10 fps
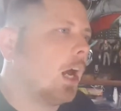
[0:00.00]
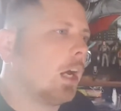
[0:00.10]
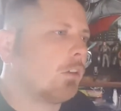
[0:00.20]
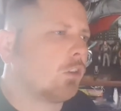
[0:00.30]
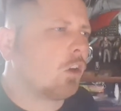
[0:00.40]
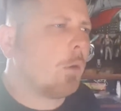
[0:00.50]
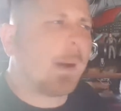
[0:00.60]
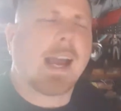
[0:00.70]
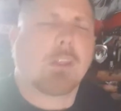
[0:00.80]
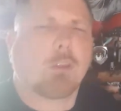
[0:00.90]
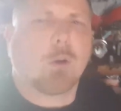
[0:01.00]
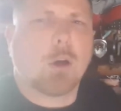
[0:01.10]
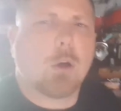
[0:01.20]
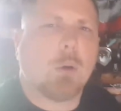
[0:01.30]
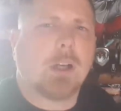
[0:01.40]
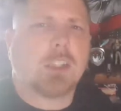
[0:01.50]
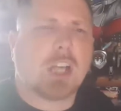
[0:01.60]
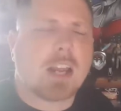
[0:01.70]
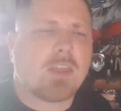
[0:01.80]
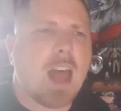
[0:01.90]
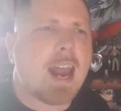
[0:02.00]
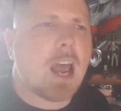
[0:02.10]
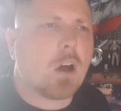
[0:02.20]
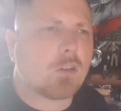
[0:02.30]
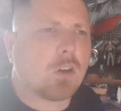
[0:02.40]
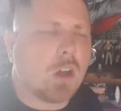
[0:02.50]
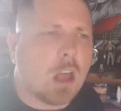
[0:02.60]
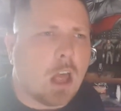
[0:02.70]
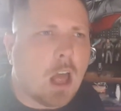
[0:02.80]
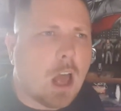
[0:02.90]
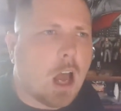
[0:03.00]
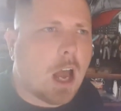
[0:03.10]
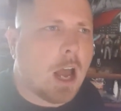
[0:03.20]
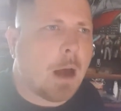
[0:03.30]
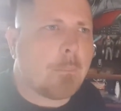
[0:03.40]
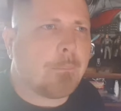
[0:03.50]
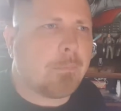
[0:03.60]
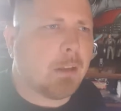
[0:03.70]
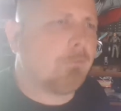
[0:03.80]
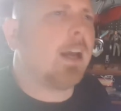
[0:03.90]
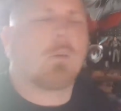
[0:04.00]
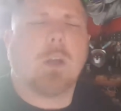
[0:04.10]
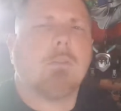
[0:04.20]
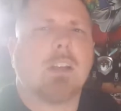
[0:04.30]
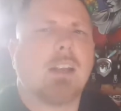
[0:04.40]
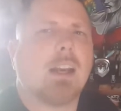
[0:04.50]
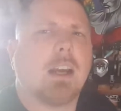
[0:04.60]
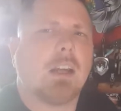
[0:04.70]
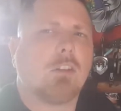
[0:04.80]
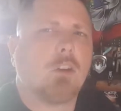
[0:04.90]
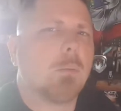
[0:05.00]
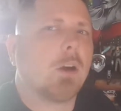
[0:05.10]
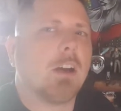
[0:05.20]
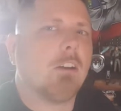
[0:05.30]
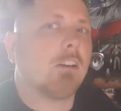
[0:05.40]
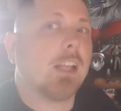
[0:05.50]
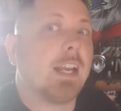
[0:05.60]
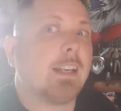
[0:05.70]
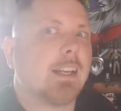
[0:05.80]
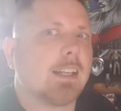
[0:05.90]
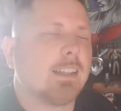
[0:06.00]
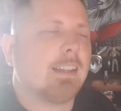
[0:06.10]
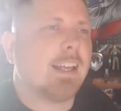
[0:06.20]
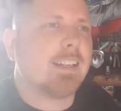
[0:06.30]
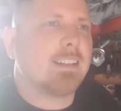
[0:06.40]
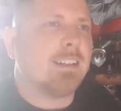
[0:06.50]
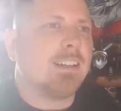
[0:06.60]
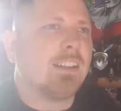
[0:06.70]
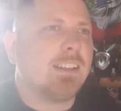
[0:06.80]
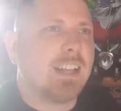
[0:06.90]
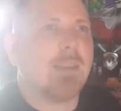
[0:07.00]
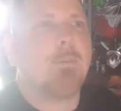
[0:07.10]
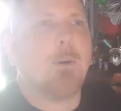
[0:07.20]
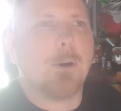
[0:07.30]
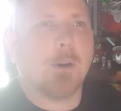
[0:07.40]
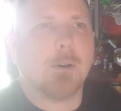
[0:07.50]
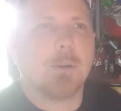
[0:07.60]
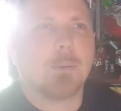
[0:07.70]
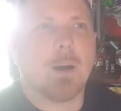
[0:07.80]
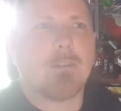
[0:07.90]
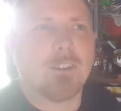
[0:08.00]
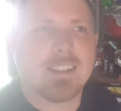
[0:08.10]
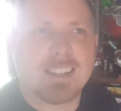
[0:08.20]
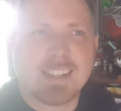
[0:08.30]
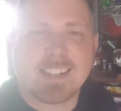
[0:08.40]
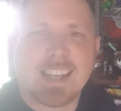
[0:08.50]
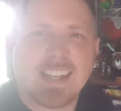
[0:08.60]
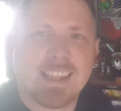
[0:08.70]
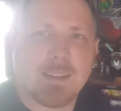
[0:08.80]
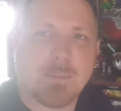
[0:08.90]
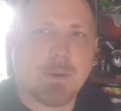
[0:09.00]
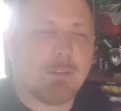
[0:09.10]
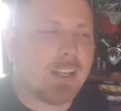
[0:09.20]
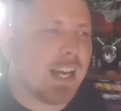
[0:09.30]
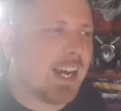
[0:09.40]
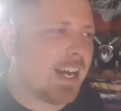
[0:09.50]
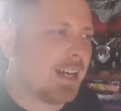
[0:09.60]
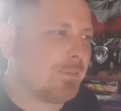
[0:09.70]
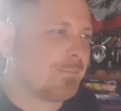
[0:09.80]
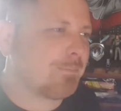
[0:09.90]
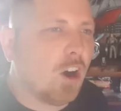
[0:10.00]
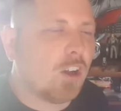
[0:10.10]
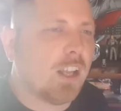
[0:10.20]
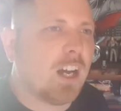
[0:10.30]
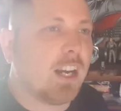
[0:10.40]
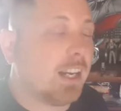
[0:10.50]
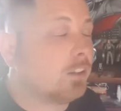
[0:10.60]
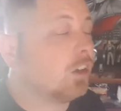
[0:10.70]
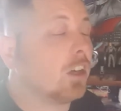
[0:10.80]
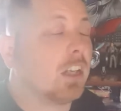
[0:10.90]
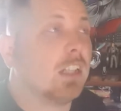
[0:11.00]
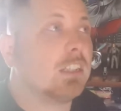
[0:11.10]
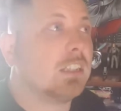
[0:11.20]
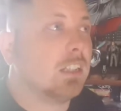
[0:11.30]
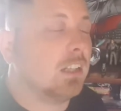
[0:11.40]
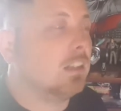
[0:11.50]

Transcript: uh, so go back through and check that out. Um, in fact, we even did a superhero landing that Deadpool references in the movie. Uh, early on, it took a